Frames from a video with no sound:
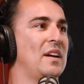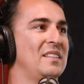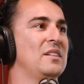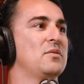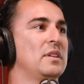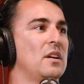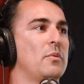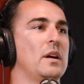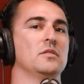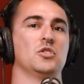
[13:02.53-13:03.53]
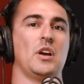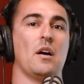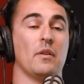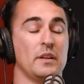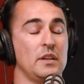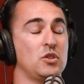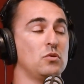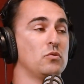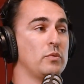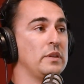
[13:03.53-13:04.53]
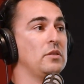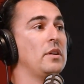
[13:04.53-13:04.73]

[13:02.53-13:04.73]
and everything around the shower, and they actually look really